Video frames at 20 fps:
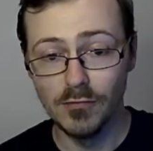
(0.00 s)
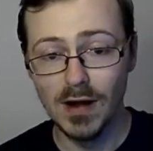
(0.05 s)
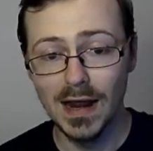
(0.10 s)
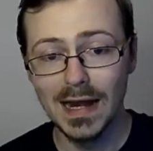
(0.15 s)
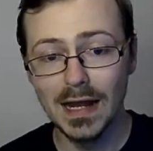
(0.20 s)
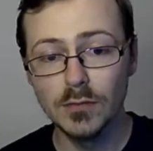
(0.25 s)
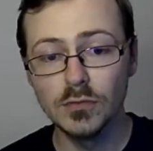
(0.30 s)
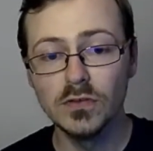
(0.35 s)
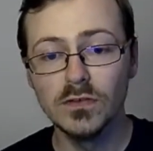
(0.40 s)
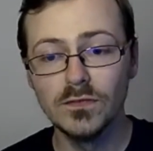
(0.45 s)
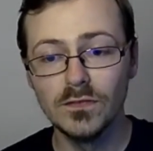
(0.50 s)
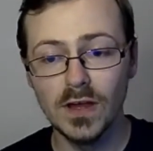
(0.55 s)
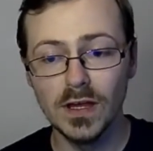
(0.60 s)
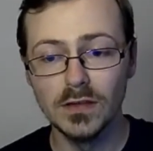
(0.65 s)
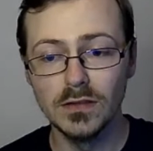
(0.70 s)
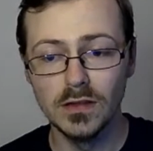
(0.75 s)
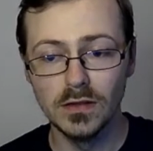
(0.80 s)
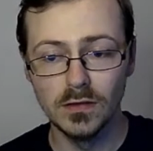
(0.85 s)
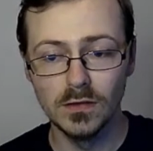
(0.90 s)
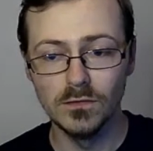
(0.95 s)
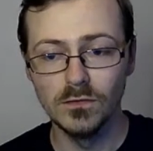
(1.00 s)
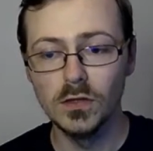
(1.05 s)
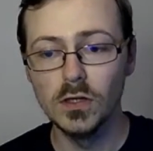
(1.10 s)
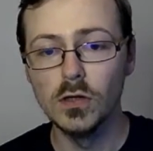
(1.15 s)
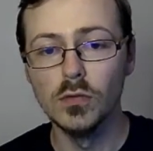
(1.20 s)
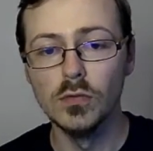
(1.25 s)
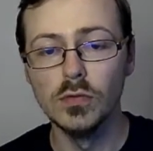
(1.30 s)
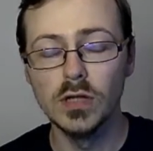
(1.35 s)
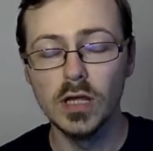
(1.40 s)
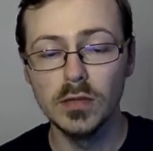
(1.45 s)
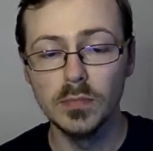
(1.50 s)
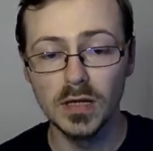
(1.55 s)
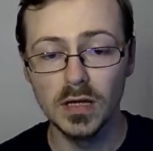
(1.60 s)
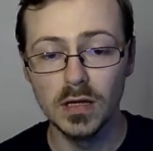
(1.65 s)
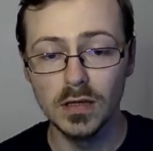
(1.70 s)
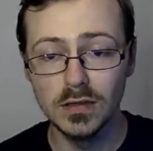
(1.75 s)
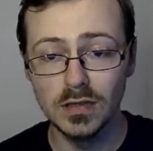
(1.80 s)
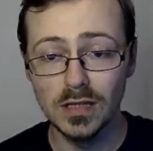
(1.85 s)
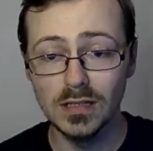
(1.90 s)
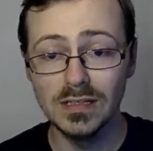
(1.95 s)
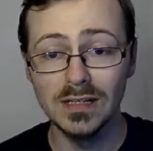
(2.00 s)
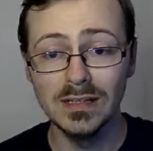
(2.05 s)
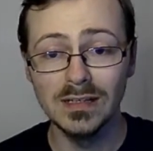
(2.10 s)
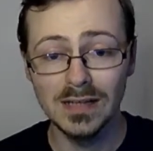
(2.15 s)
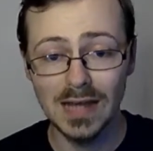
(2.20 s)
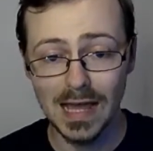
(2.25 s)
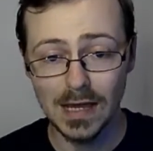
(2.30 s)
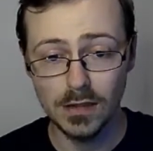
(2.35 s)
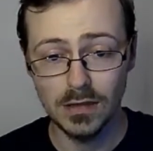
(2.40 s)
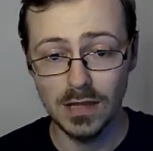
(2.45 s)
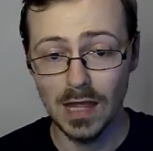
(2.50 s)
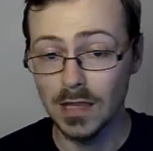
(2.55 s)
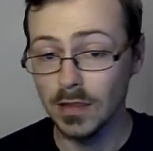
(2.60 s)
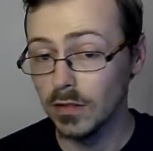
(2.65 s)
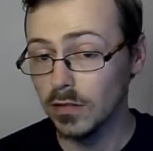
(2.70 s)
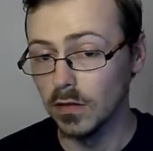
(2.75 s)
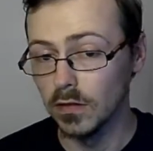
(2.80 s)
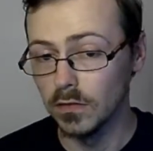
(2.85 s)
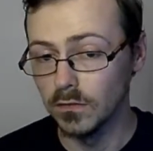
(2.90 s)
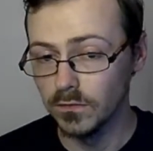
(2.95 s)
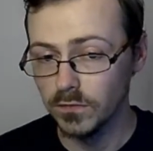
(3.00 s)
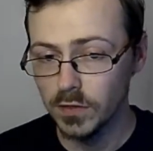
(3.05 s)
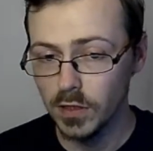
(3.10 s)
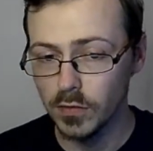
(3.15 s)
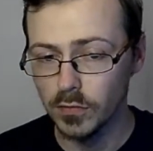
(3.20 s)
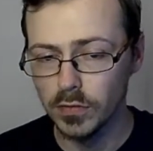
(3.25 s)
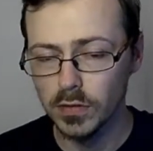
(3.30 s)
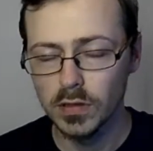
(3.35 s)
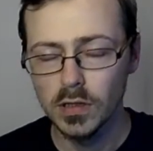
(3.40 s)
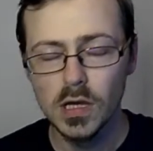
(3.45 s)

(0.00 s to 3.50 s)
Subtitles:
out of faces to feud is because they didn't extend certain feuds.